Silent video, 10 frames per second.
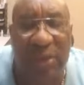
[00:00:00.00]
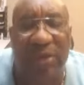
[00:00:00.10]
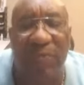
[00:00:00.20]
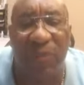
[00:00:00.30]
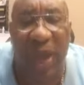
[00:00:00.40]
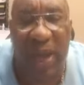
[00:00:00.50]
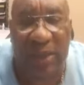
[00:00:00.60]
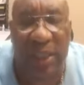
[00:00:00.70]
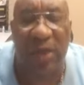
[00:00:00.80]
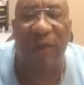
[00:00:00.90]
some things
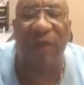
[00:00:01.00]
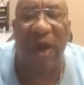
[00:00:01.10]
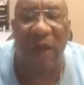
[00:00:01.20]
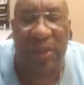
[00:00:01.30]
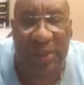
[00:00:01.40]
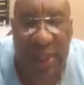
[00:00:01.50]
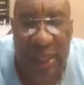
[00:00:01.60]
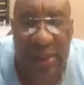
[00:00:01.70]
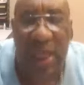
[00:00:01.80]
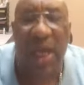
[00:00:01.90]
that the
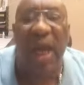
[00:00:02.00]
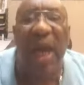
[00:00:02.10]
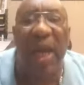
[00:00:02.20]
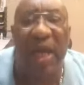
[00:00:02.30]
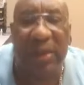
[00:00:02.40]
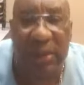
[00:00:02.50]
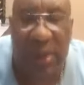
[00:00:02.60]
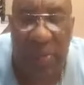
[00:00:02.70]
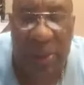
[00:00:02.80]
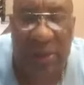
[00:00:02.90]
Pharisees and the
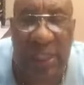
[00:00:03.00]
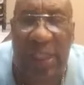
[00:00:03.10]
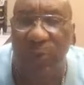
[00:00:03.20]
Sadducees